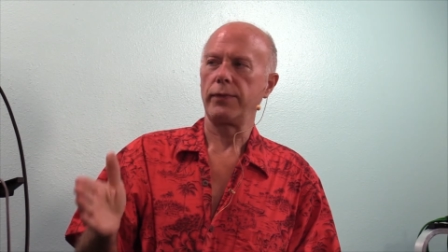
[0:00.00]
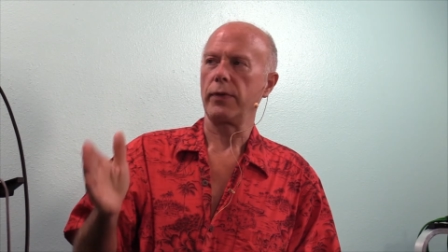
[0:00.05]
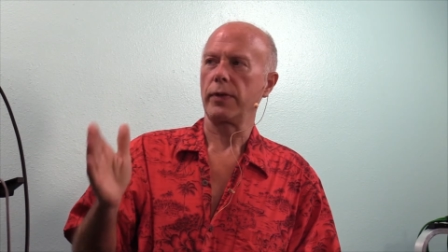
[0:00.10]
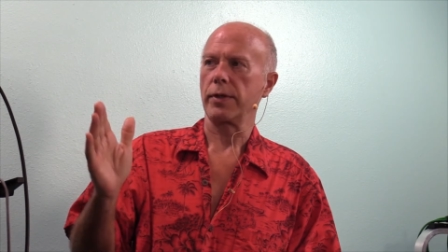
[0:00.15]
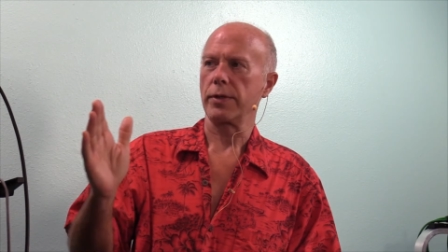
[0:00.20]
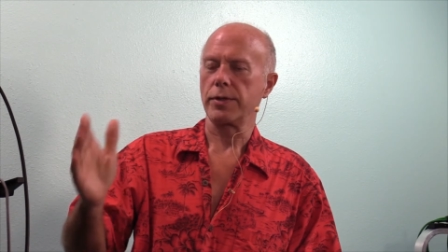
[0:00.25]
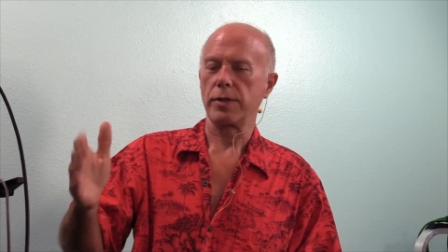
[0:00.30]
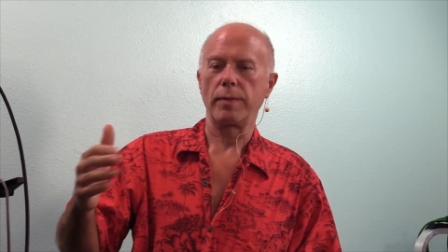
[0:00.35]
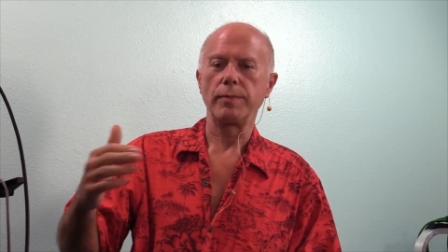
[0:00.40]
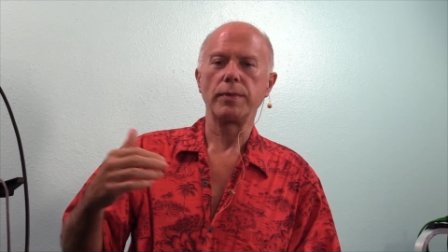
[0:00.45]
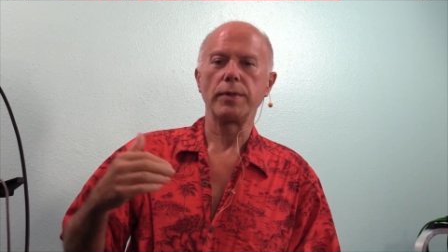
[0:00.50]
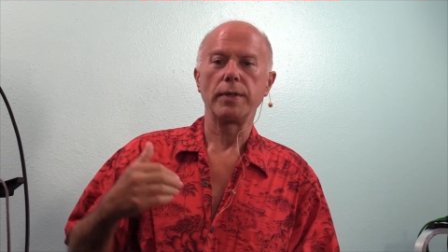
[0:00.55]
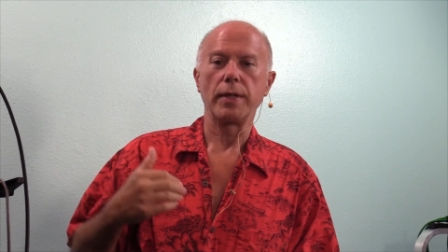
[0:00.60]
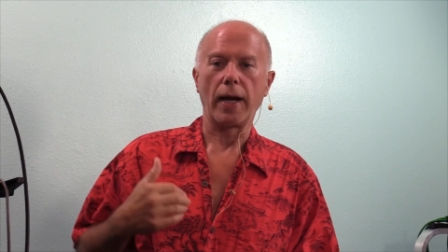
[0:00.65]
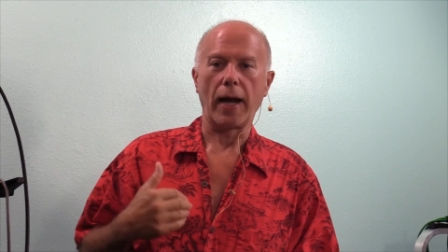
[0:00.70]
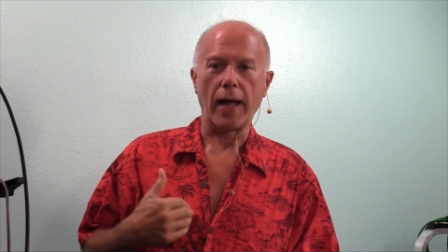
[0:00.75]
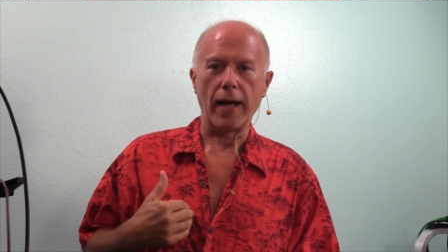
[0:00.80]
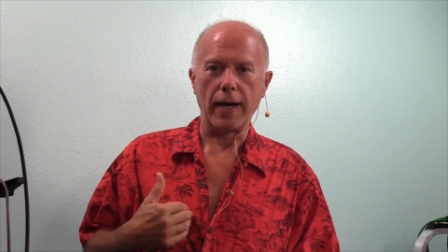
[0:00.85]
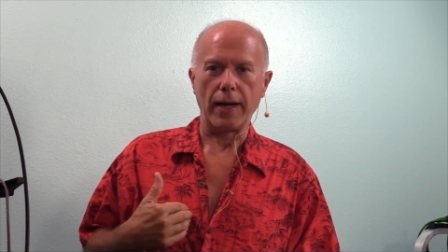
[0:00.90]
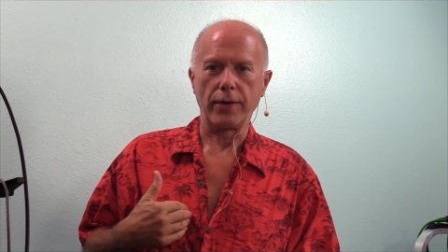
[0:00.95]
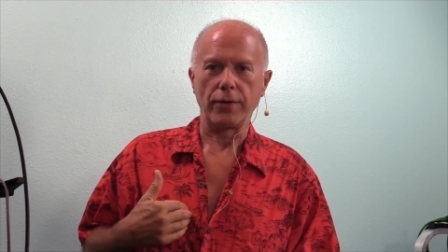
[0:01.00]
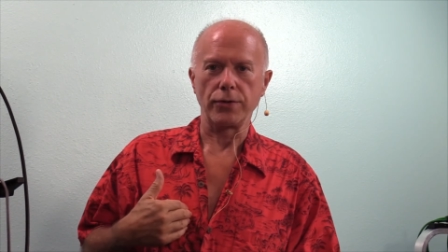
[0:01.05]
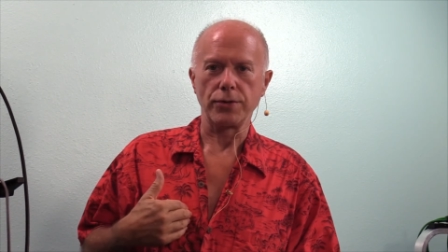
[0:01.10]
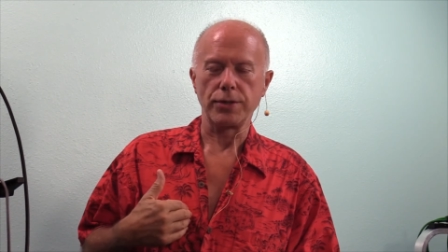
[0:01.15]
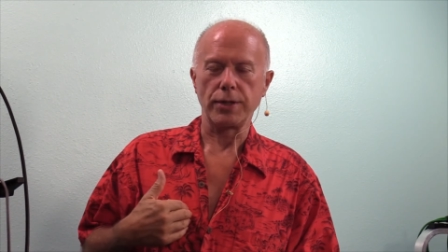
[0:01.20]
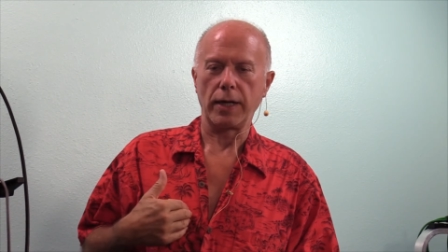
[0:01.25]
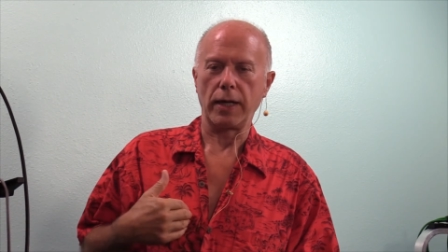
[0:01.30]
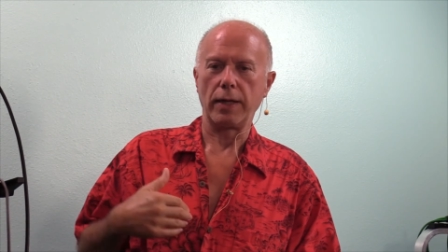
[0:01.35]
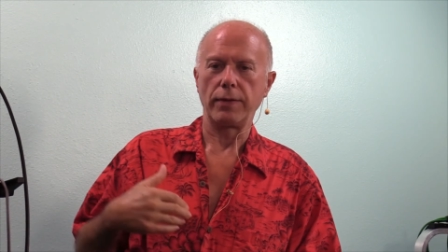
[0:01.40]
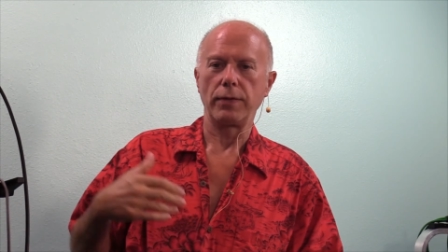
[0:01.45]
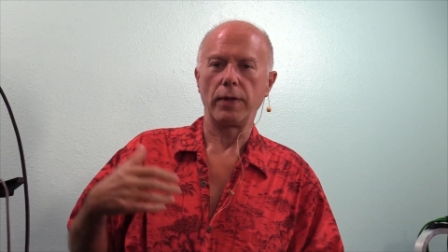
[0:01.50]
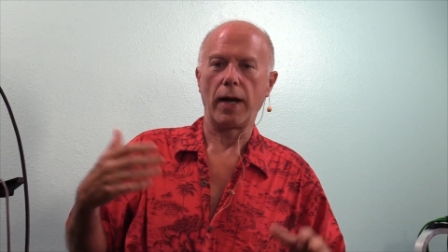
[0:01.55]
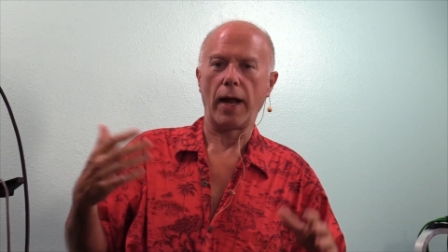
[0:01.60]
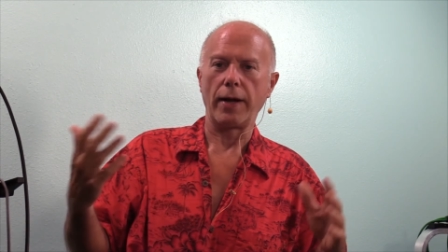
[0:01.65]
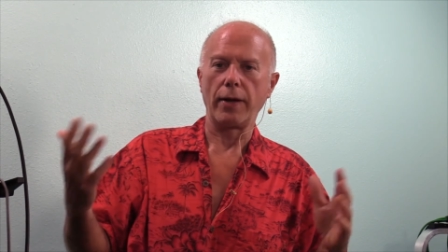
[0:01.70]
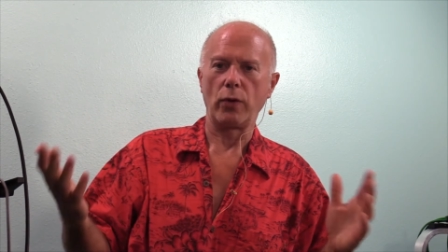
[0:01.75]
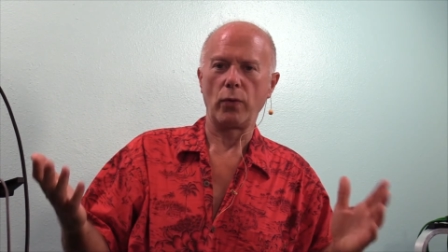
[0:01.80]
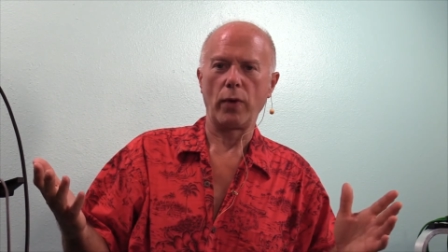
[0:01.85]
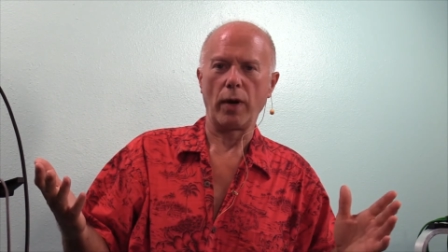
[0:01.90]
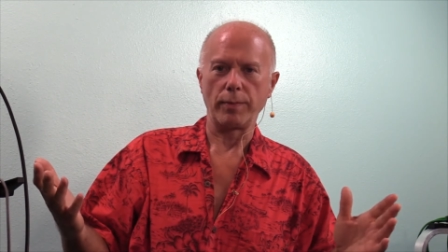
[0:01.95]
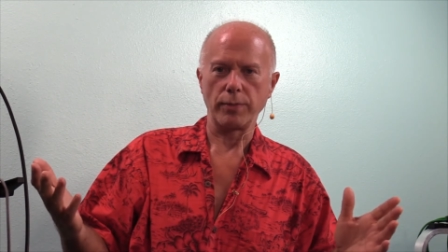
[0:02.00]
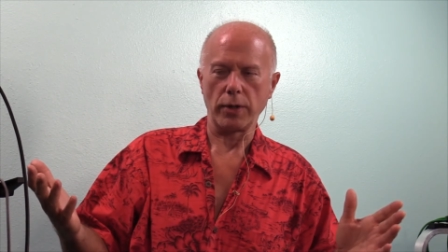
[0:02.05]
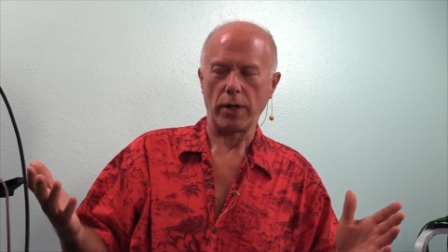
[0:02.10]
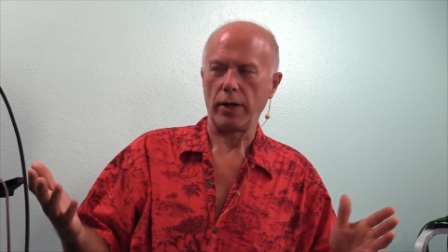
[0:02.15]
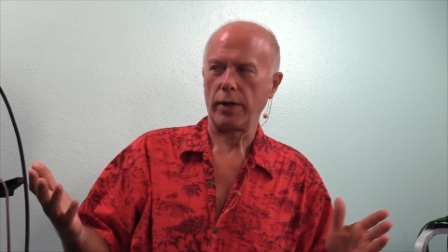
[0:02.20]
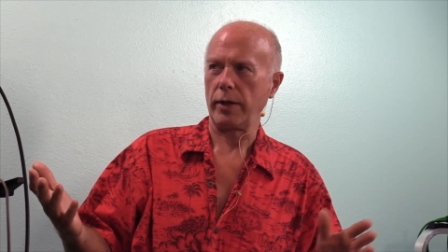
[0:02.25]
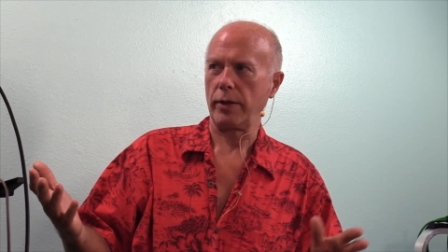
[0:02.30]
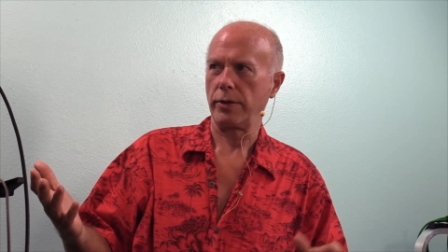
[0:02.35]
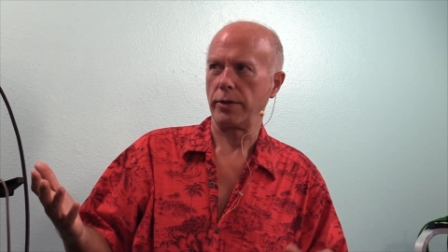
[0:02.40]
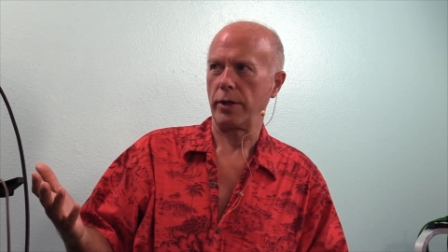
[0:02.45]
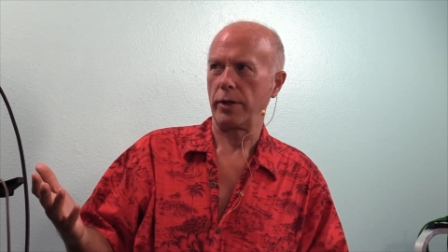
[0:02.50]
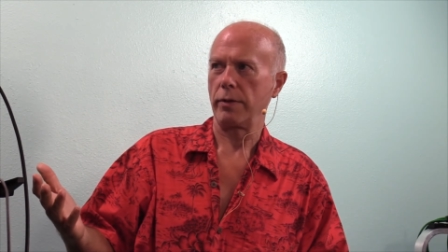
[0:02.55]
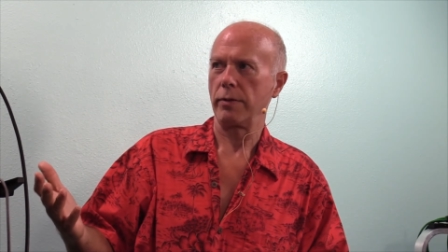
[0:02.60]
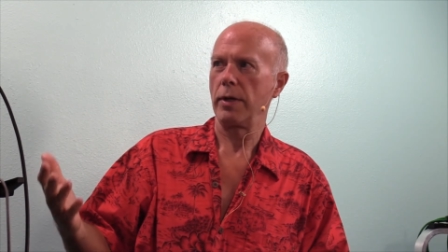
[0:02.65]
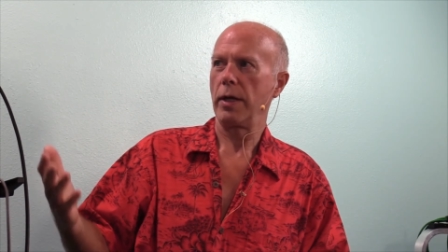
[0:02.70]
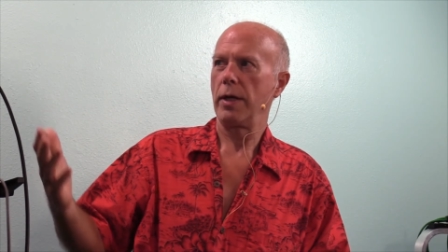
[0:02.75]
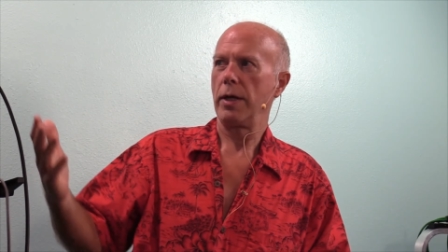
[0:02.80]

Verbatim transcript: to something that I understand that I know what I'm talking to.